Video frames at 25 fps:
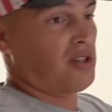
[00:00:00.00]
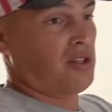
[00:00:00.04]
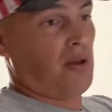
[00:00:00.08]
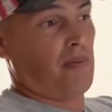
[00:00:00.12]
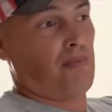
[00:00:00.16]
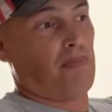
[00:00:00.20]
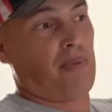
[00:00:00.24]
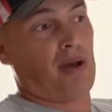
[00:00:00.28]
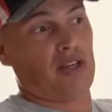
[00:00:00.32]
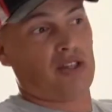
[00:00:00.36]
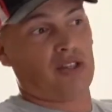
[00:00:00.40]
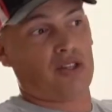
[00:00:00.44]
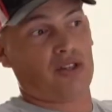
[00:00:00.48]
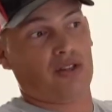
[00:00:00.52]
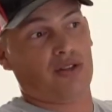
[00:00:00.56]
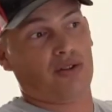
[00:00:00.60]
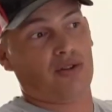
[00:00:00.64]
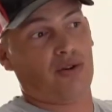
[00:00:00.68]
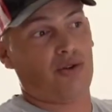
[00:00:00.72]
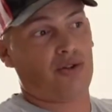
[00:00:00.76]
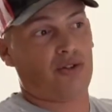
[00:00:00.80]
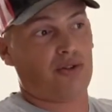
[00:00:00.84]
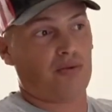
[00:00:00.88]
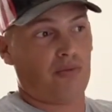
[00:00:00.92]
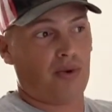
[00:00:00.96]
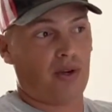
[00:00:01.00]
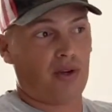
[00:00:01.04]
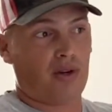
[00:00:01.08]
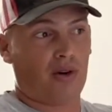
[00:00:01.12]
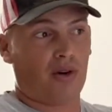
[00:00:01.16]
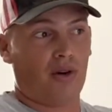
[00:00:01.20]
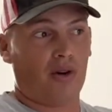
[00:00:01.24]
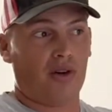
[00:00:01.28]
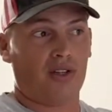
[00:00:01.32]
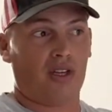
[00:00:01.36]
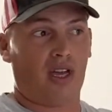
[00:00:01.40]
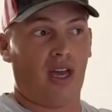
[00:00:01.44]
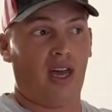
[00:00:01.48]
the best solution
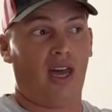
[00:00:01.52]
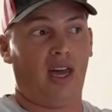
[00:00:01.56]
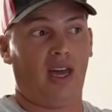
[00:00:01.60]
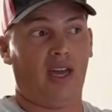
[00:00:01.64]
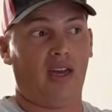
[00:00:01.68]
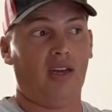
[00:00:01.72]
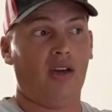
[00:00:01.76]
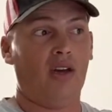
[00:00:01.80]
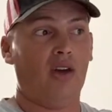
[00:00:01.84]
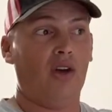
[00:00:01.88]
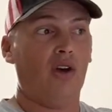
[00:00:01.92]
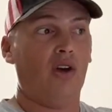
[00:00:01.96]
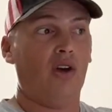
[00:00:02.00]
because A,